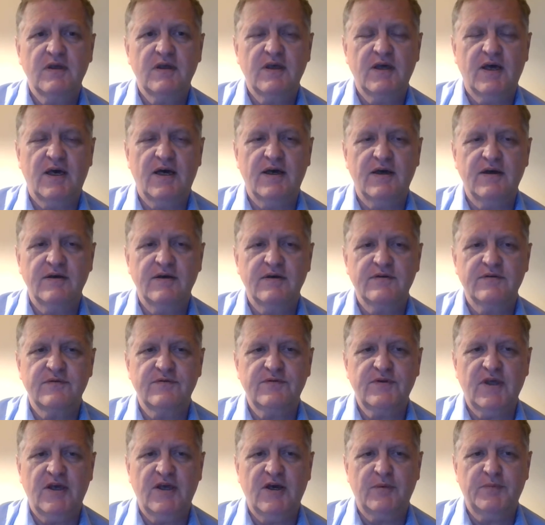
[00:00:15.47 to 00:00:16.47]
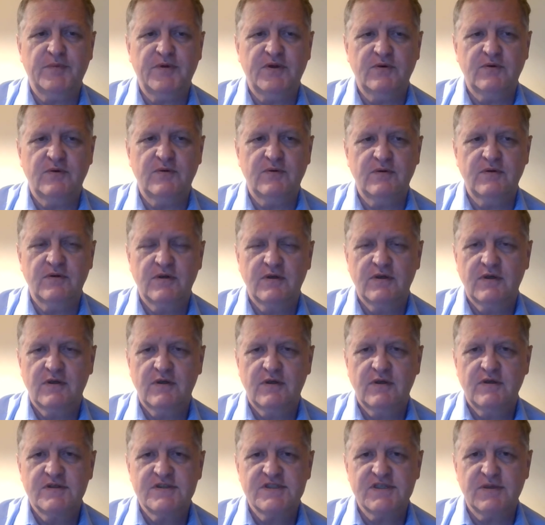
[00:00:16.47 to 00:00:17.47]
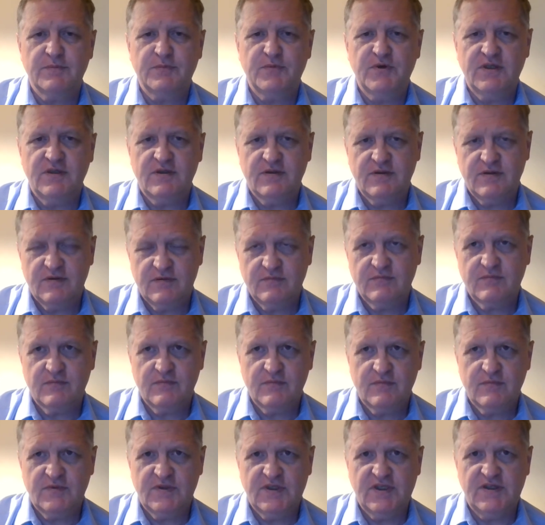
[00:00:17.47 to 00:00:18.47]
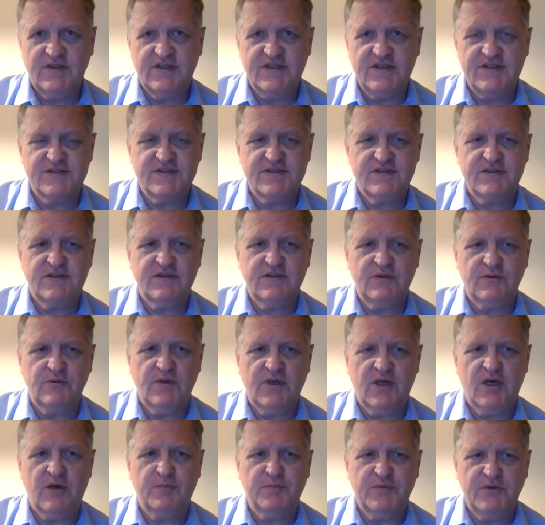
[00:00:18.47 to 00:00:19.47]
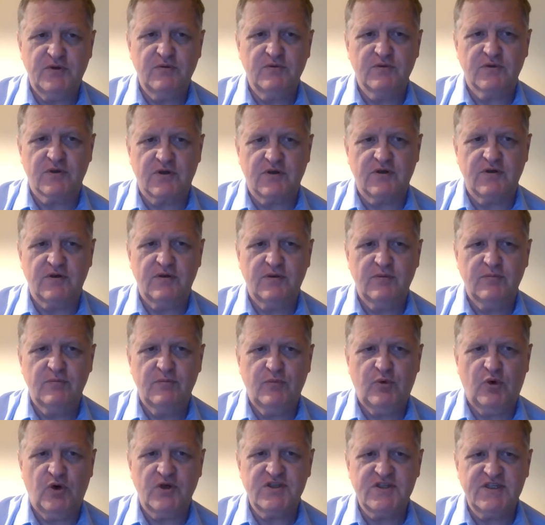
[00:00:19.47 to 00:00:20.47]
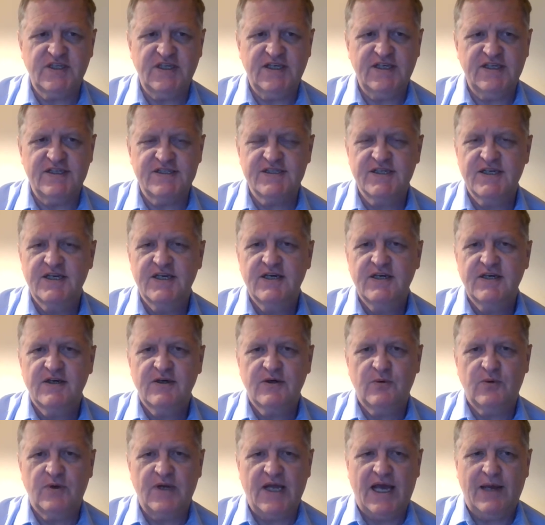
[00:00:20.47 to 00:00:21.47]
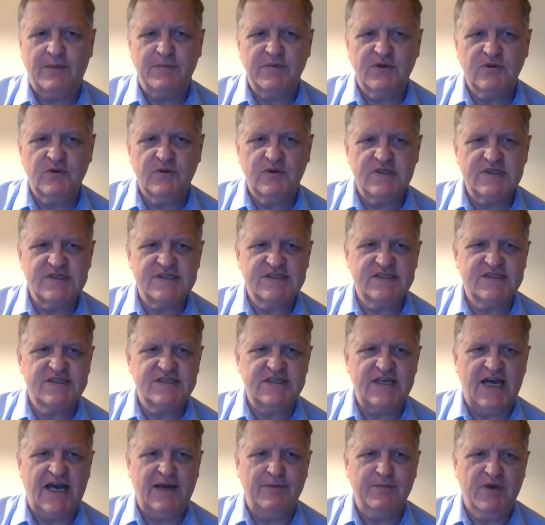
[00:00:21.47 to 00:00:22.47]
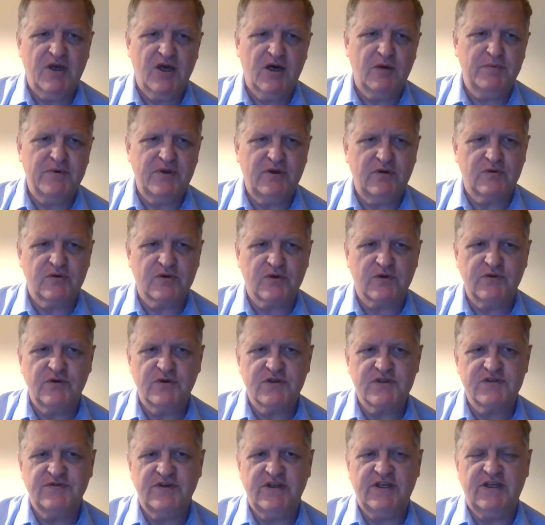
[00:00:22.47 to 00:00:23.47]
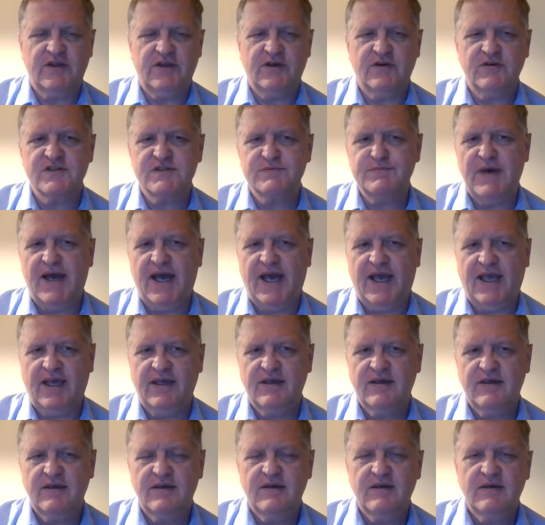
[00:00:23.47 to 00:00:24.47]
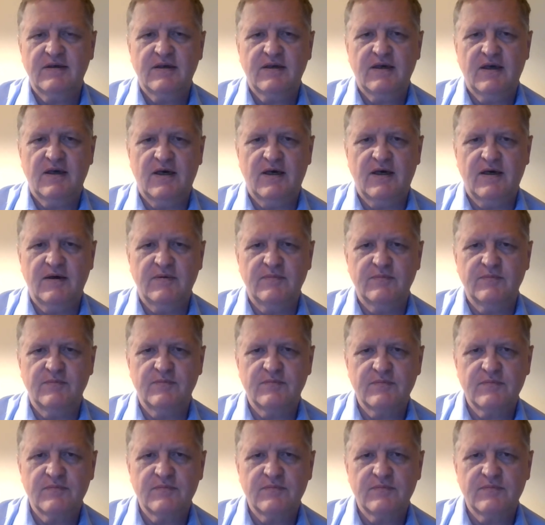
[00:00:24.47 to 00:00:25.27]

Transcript: to help you. Someone did these to help you learn Portuguese. What I'm doing is just I'm helping you learn those videos by um,